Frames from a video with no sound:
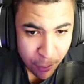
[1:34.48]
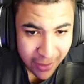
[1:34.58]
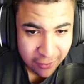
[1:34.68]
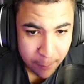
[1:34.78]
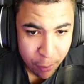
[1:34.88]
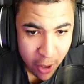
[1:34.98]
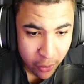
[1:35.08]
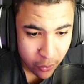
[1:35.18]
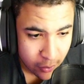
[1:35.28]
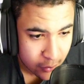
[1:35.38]
that's a
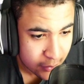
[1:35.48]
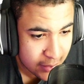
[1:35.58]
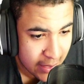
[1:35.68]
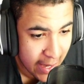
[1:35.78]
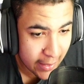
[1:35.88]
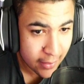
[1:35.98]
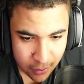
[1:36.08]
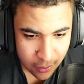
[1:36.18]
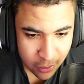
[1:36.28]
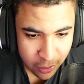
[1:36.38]
pro. Chat.
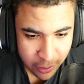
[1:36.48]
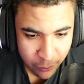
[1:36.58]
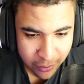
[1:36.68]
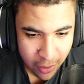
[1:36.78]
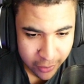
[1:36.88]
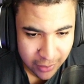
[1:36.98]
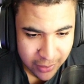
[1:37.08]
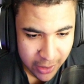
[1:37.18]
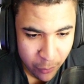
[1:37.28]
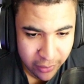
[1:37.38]
Because he was an
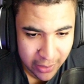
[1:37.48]
RTG, wasn't